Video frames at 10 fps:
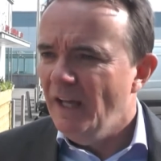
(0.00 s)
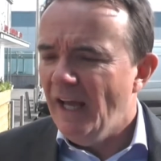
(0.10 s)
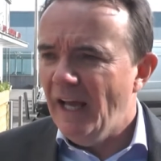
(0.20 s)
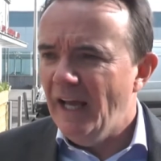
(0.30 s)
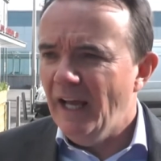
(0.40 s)

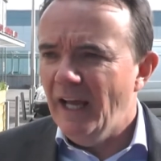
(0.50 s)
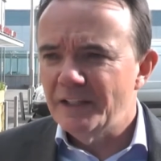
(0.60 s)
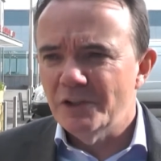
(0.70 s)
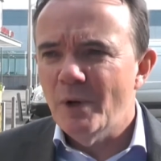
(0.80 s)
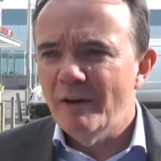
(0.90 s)

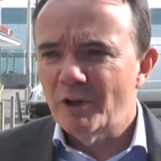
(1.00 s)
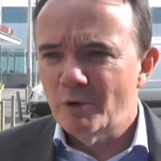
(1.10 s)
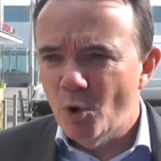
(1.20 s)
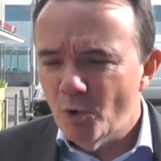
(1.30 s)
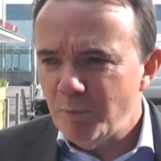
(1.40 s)
and you have a
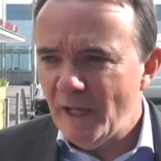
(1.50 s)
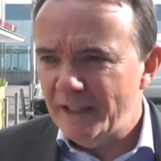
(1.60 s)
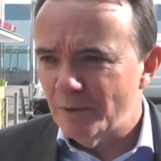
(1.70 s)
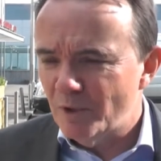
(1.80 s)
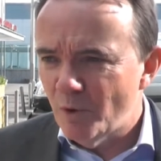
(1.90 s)
growth plan
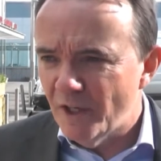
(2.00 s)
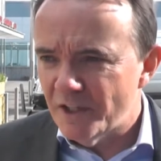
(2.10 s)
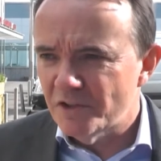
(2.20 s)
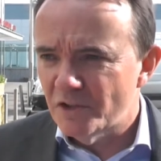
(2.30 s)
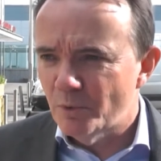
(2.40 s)
that
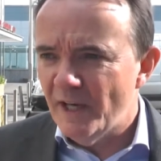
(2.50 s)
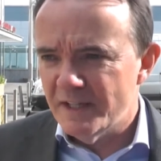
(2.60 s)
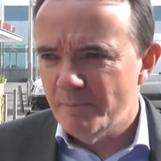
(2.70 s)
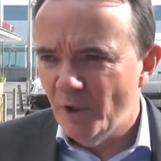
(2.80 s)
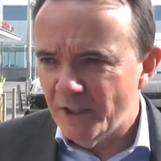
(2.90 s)
requires you to
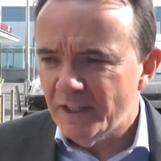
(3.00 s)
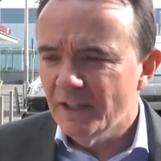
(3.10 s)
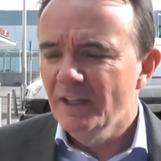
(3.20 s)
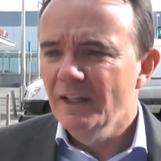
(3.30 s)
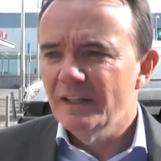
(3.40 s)
raise money,
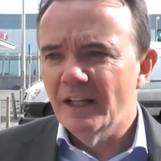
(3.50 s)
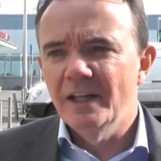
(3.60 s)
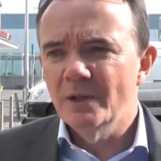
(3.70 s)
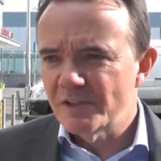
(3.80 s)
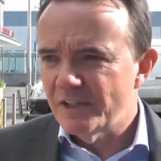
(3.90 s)
that
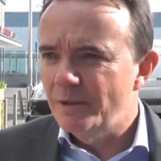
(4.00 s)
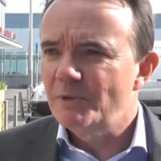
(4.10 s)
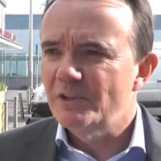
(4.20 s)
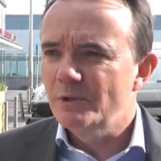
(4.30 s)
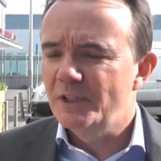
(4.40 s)
now's the time
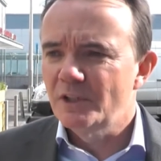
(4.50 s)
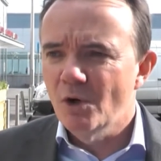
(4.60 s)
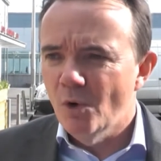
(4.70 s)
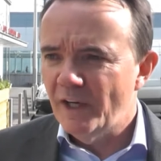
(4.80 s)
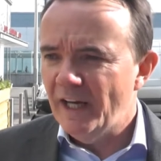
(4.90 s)
to do it.
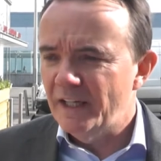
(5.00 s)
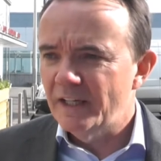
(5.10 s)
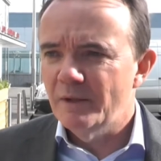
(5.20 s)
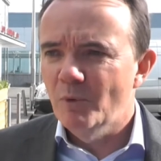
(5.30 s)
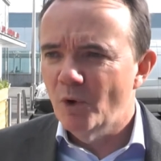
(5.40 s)
Go get
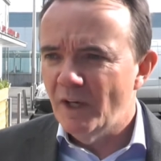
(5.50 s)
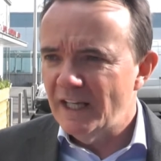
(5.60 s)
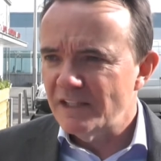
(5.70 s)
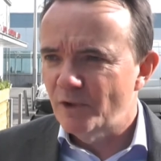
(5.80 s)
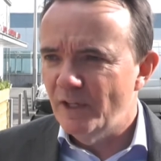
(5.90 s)
it. It won't
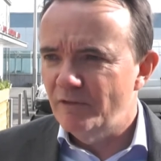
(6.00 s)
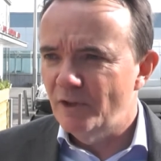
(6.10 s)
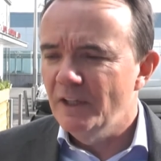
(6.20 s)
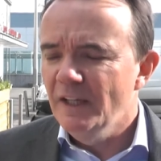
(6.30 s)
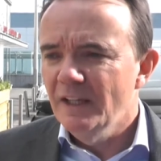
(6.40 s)
last
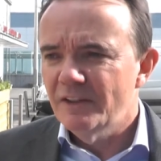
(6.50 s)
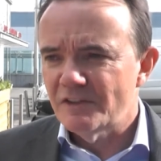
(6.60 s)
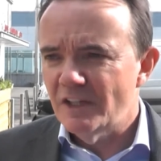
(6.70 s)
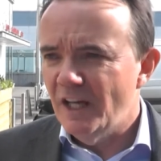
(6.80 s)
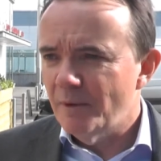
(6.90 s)
forever.
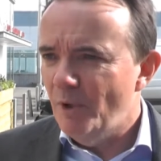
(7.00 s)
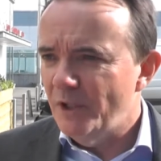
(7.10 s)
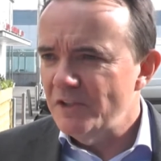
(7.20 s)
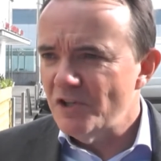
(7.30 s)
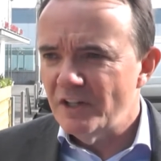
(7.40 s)
There's a lot of
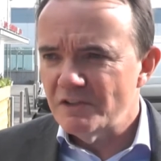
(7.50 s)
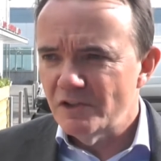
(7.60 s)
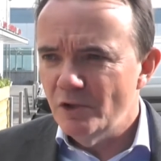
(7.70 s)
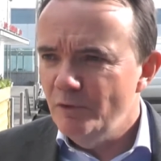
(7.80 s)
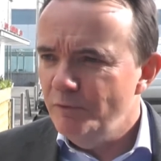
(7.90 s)
money
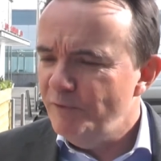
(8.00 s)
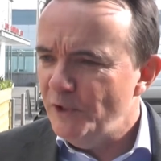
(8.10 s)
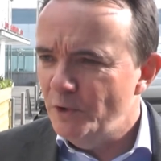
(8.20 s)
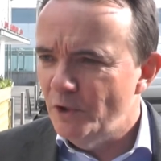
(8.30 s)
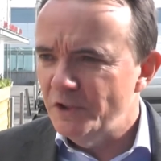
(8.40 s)
chasing too
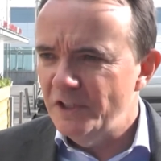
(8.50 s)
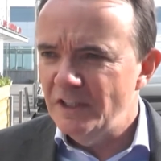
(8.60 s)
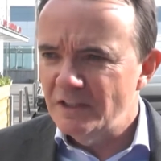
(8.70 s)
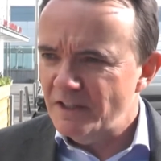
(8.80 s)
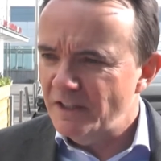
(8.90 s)
few good
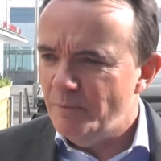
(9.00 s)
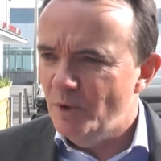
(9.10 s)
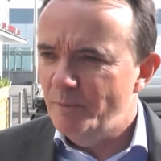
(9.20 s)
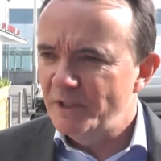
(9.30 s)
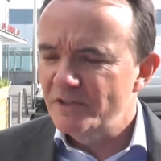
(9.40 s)
deals at the
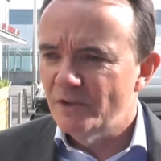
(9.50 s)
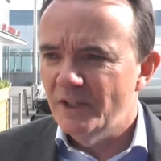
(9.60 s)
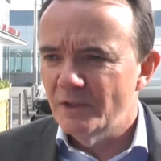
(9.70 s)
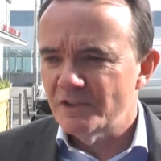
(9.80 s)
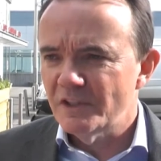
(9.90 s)
moment, so
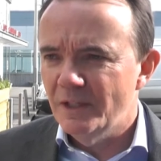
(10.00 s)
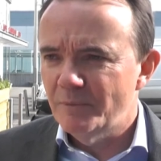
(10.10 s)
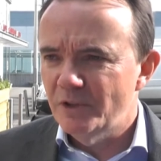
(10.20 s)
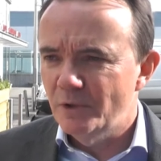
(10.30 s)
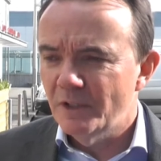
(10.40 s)
now's the time
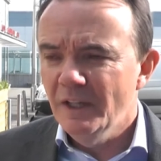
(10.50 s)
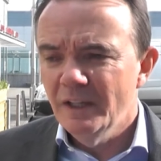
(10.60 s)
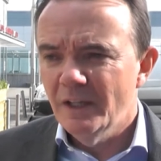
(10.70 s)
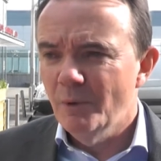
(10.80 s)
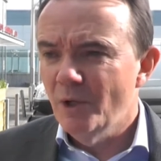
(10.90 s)
to do it.
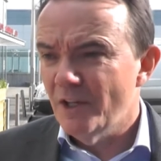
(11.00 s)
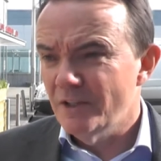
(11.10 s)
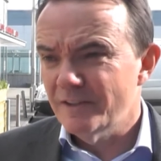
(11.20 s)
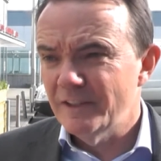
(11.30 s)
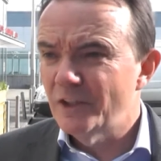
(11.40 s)
Now, I would
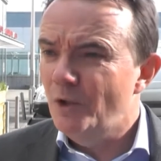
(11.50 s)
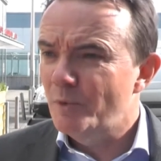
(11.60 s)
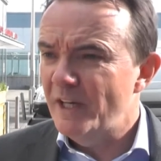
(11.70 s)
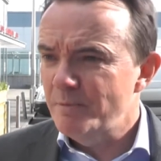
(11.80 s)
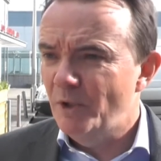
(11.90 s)
also say don't
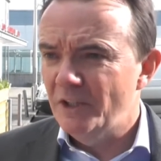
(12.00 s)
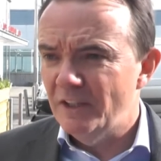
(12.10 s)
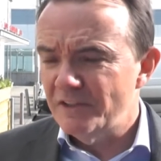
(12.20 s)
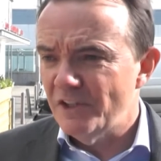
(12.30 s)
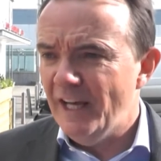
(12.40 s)
raise money
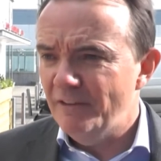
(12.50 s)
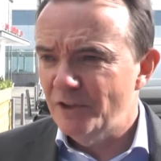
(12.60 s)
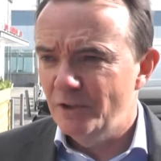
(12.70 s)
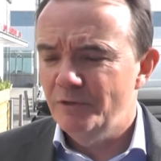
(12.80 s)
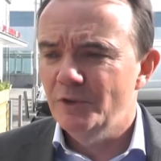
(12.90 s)
unless you have
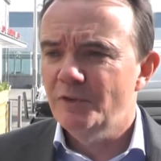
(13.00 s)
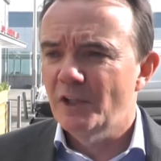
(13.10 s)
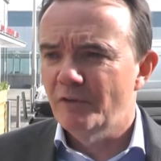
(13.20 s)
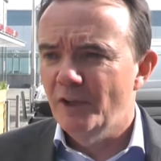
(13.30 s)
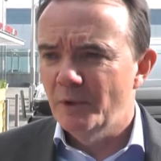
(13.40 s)
to. If you
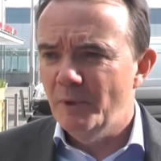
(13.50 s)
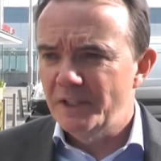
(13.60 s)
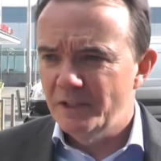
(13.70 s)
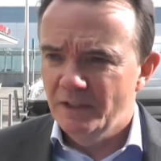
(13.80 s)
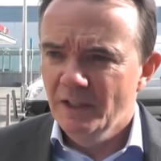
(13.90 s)
can find a way
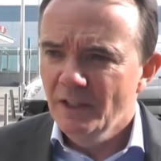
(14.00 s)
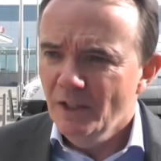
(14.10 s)
to